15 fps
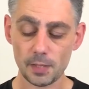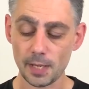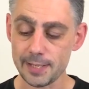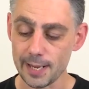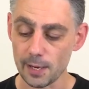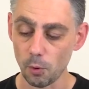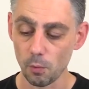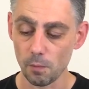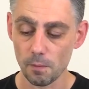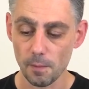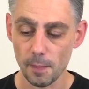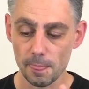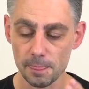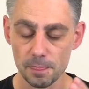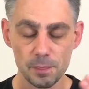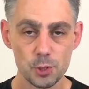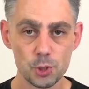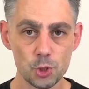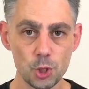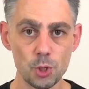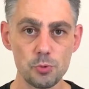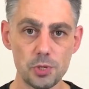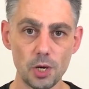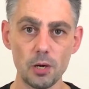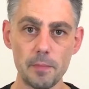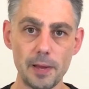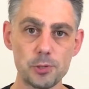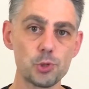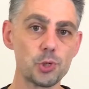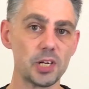Now, there's two
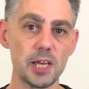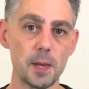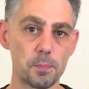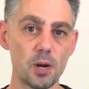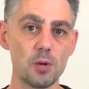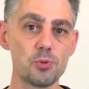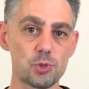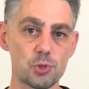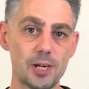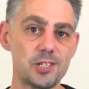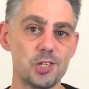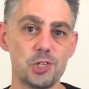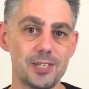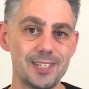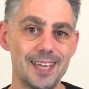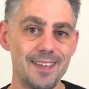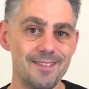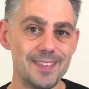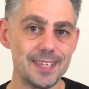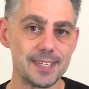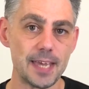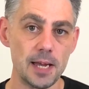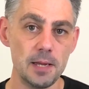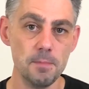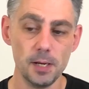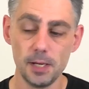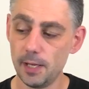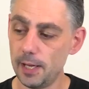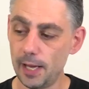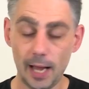diametrically opposed strategies in this game,